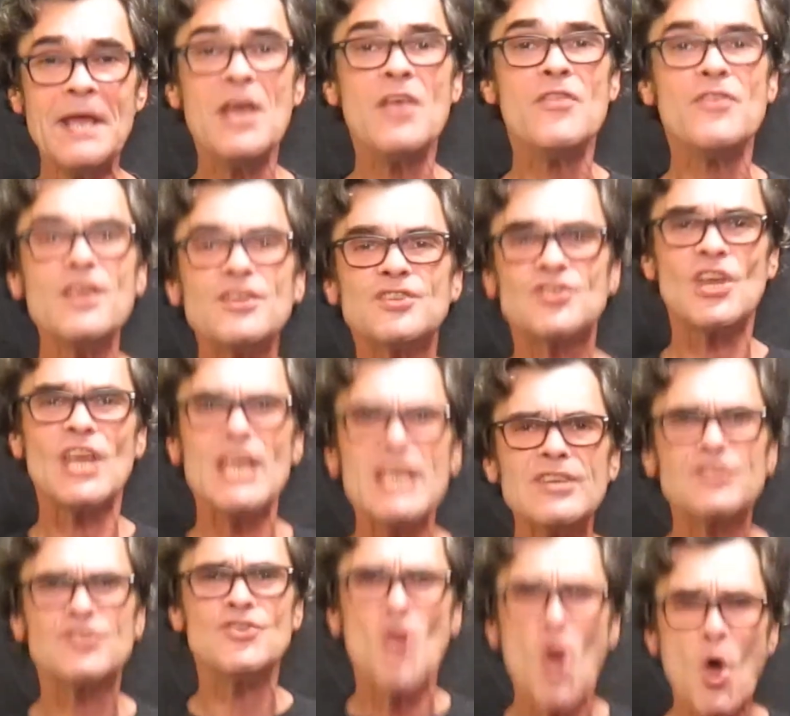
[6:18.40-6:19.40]
This
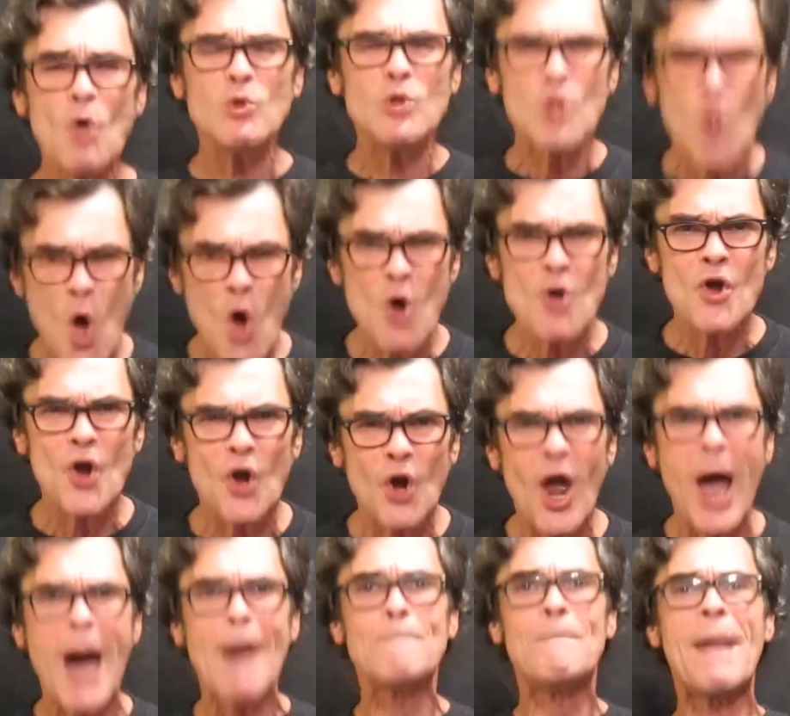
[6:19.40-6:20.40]
is no longer
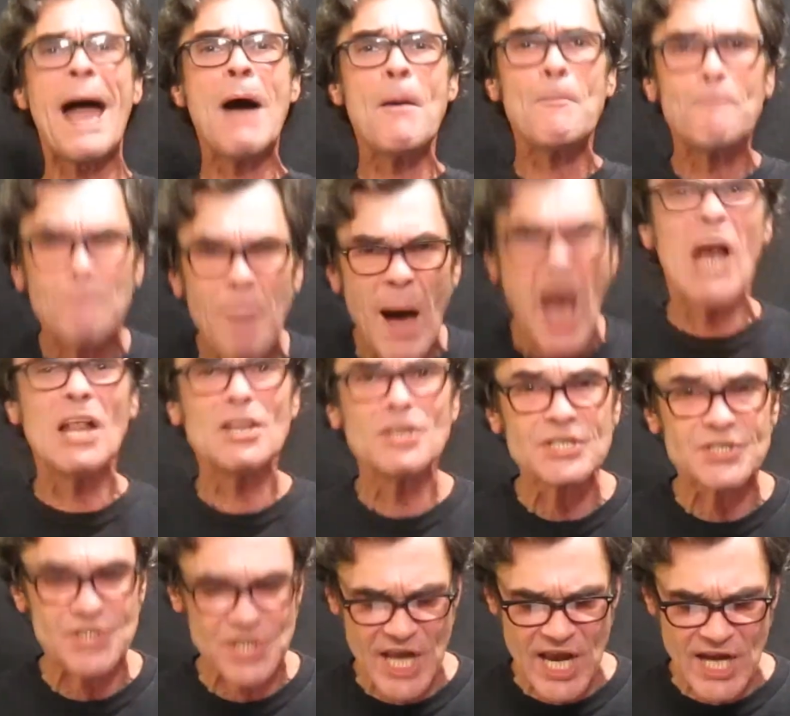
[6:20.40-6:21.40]
about
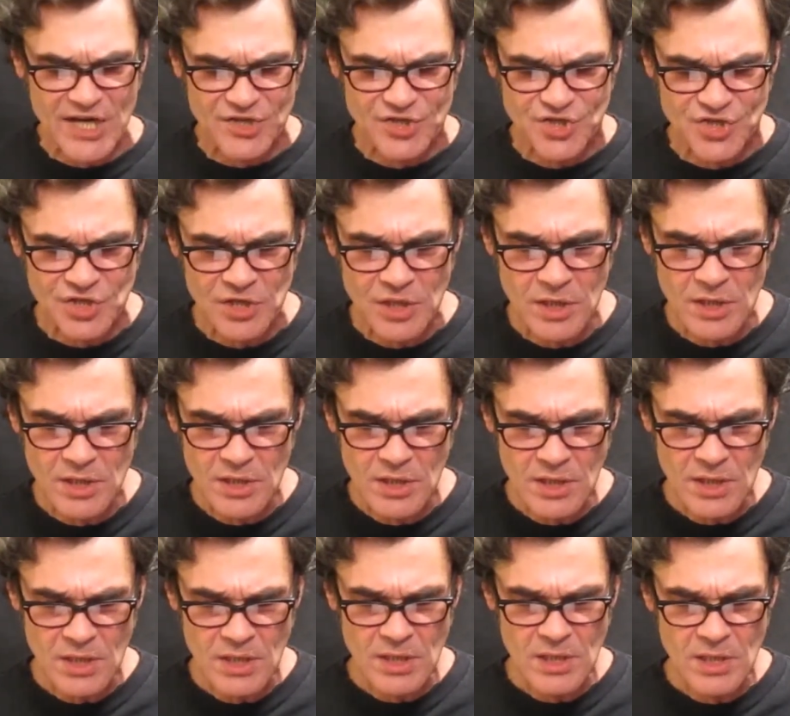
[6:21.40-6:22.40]
politics.
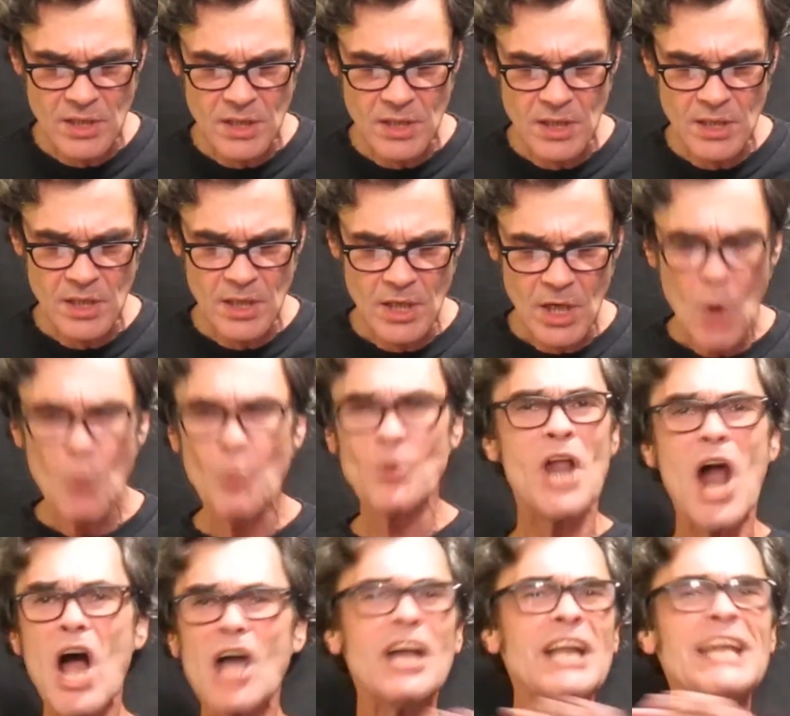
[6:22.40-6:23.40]
We're
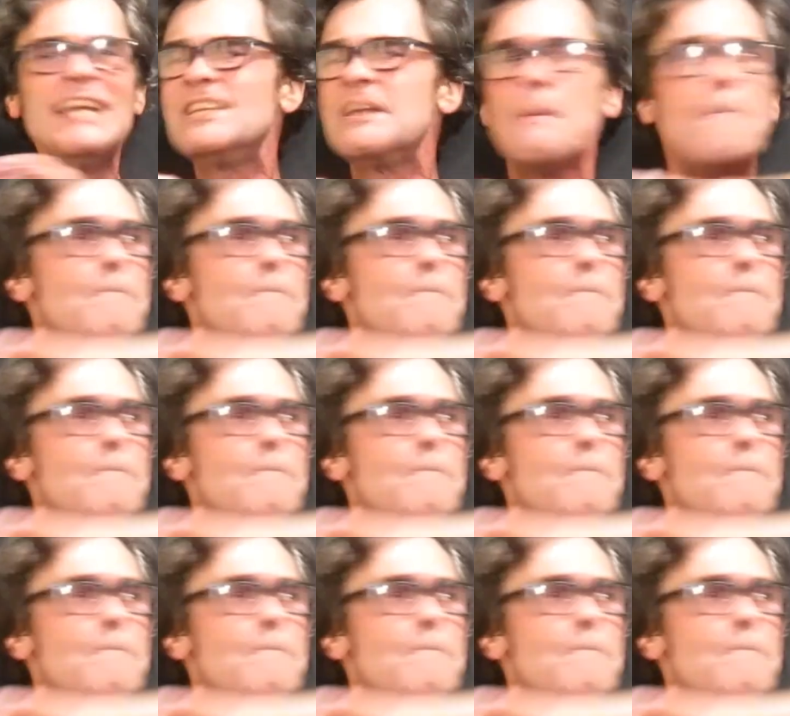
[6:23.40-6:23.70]
not going to